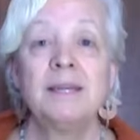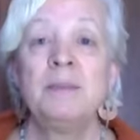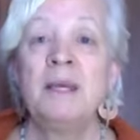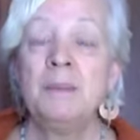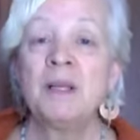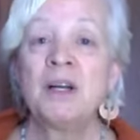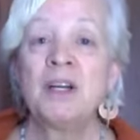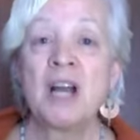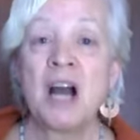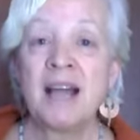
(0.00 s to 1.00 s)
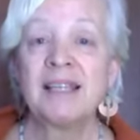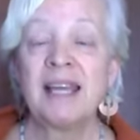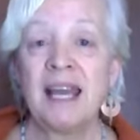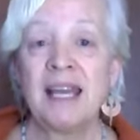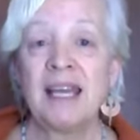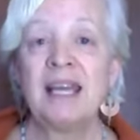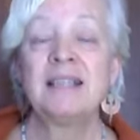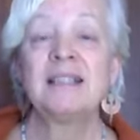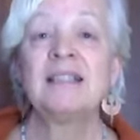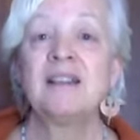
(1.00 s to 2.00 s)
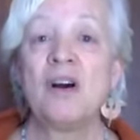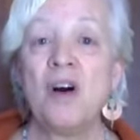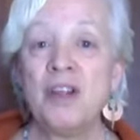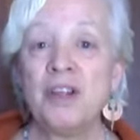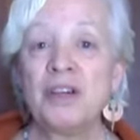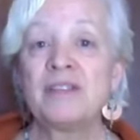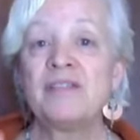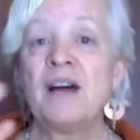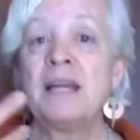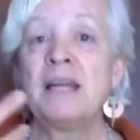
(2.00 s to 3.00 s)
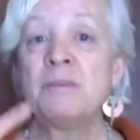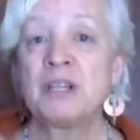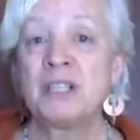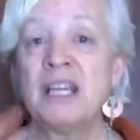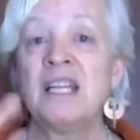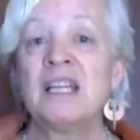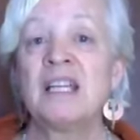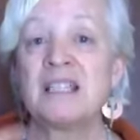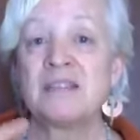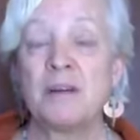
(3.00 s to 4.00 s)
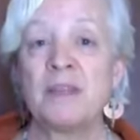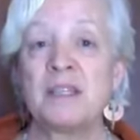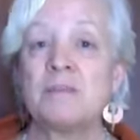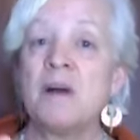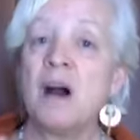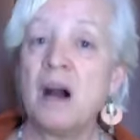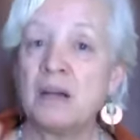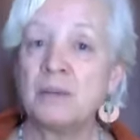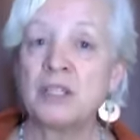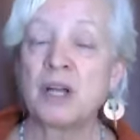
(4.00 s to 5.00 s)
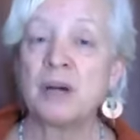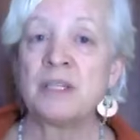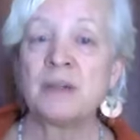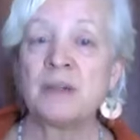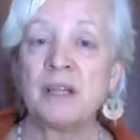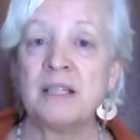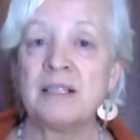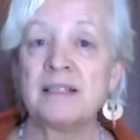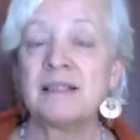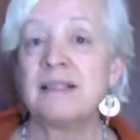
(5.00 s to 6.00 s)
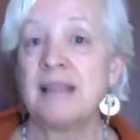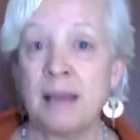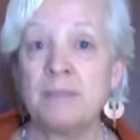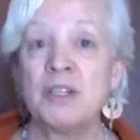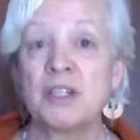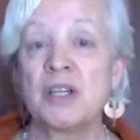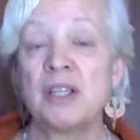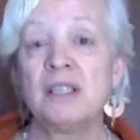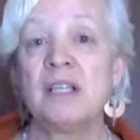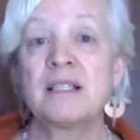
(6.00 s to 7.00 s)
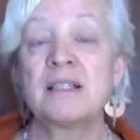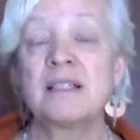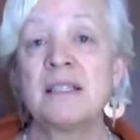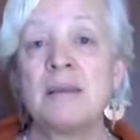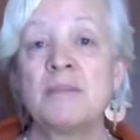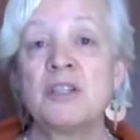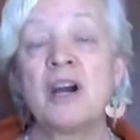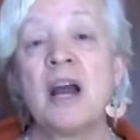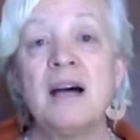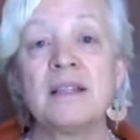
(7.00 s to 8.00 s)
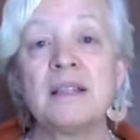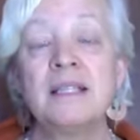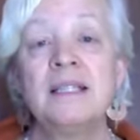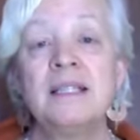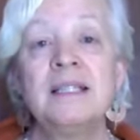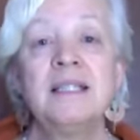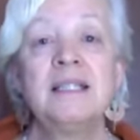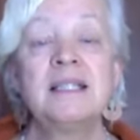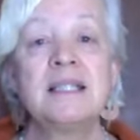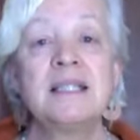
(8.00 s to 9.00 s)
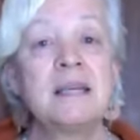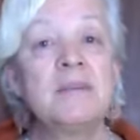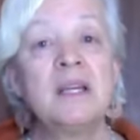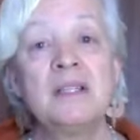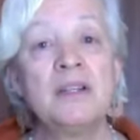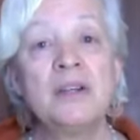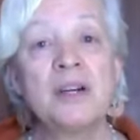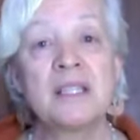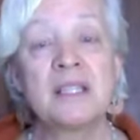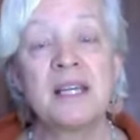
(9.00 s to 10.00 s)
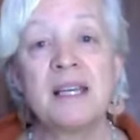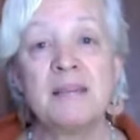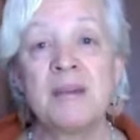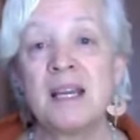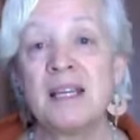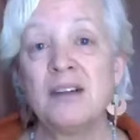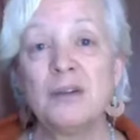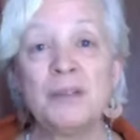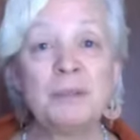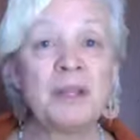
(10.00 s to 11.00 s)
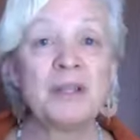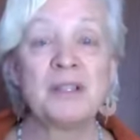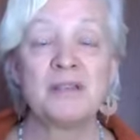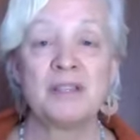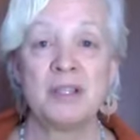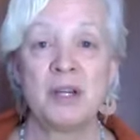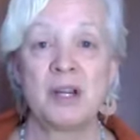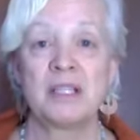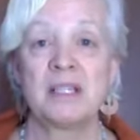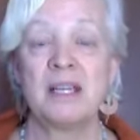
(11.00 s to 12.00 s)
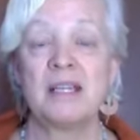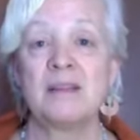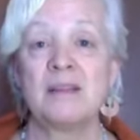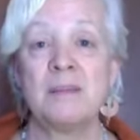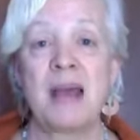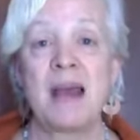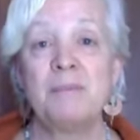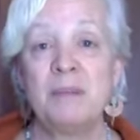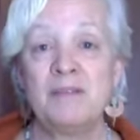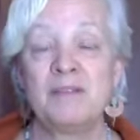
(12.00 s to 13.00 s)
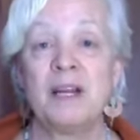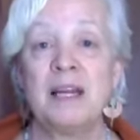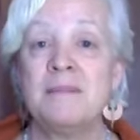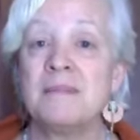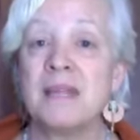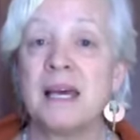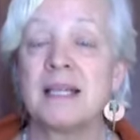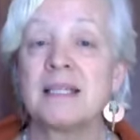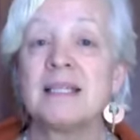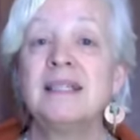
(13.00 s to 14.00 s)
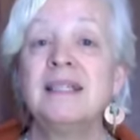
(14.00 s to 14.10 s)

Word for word: People are not getting all those fine particulates from the smog, which go into our lungs and damage our lungs and damage our health in same in New York City. My older brother lives in New York City, so I'm happy for him that